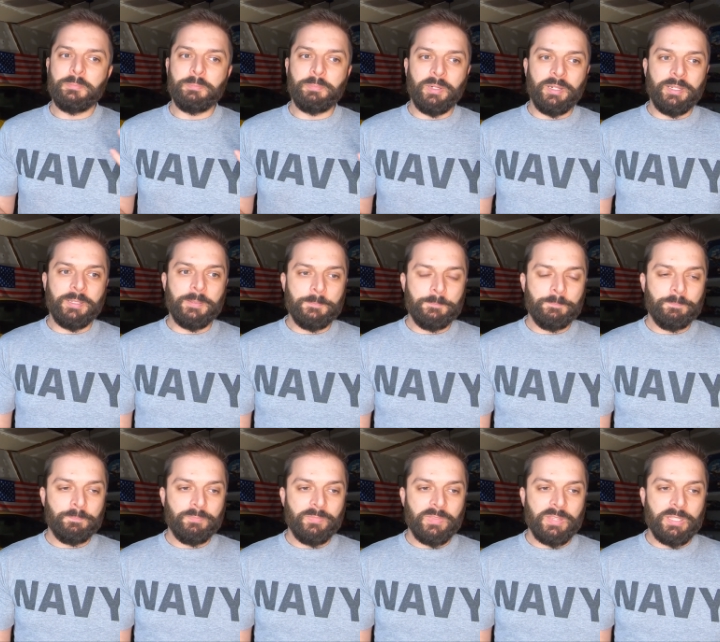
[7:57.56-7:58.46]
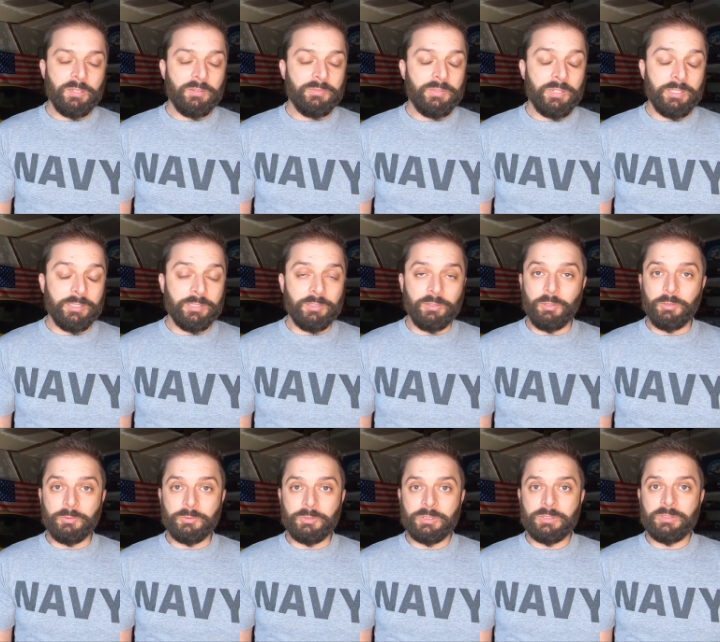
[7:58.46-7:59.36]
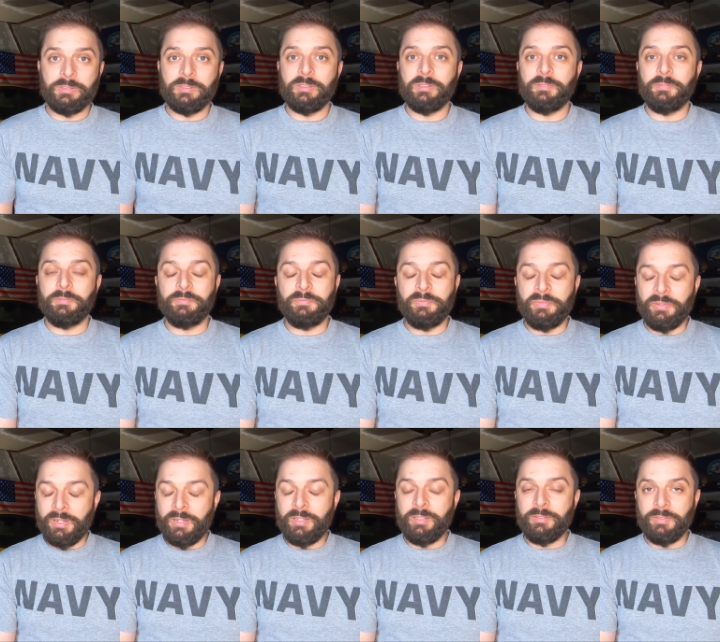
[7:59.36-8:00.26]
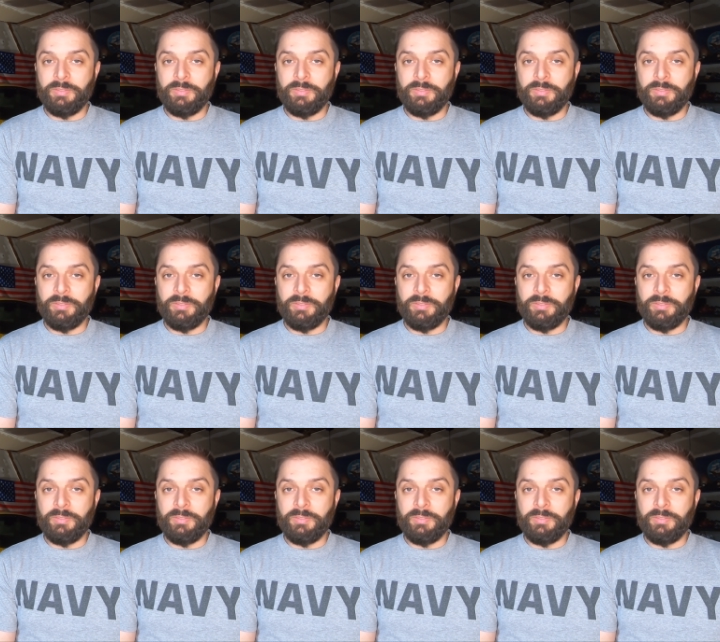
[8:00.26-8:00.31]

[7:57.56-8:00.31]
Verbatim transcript: but they're very close. Very,